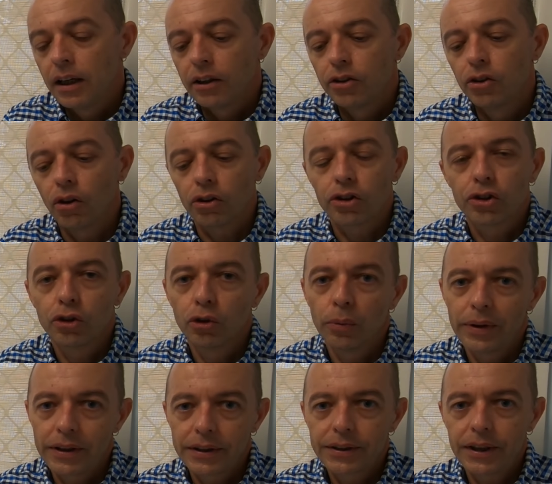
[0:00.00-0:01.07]
Not sure
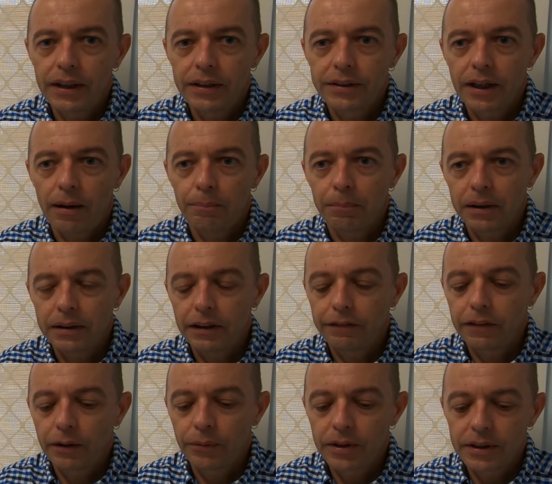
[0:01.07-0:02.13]
with the seats up, but
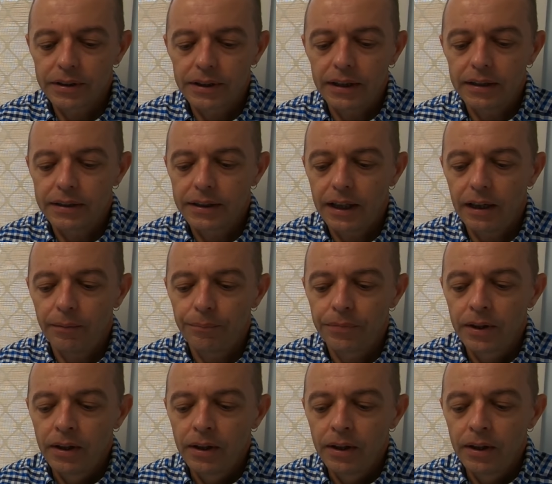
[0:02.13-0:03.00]
definitely with the seats down.